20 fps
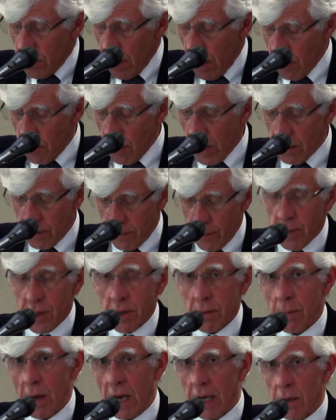arose from
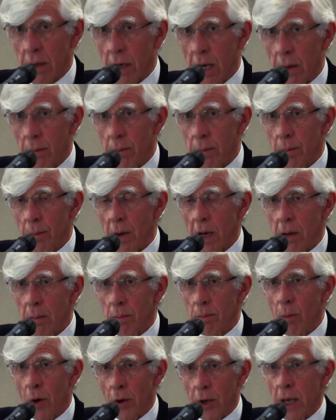this by
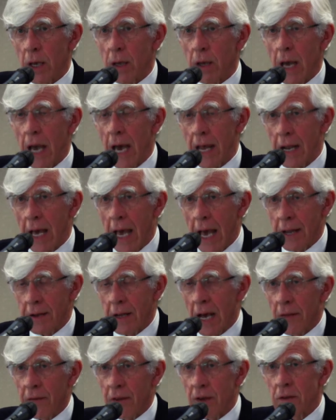Monet and
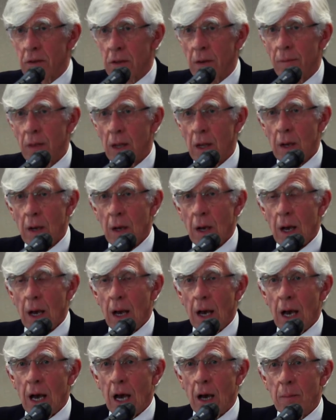others,
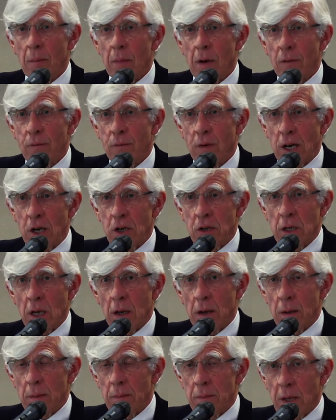a French
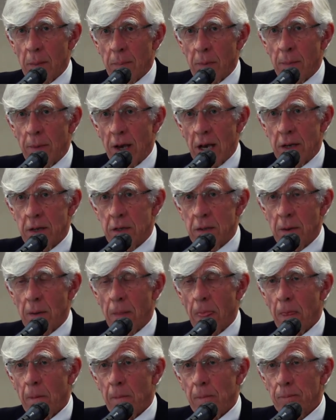diplomat,
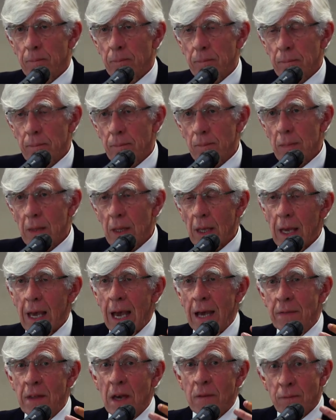
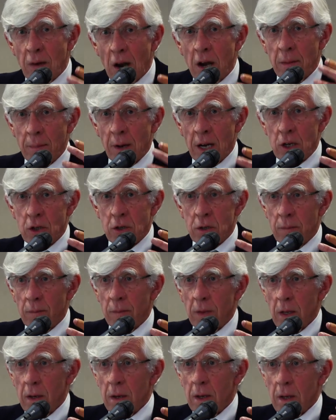and they're very much
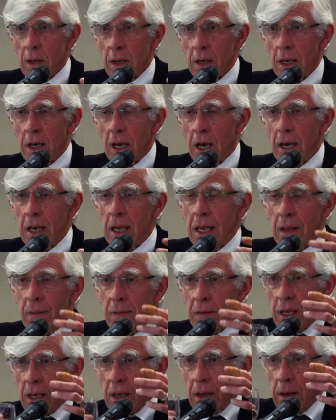in
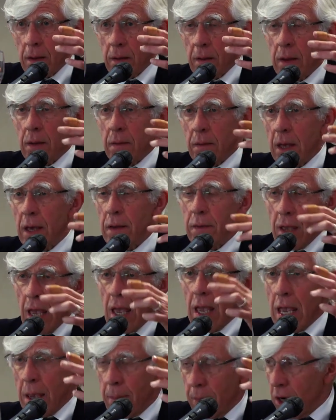the
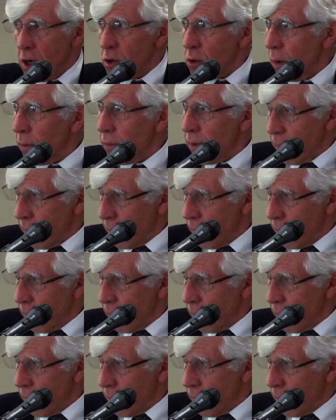image of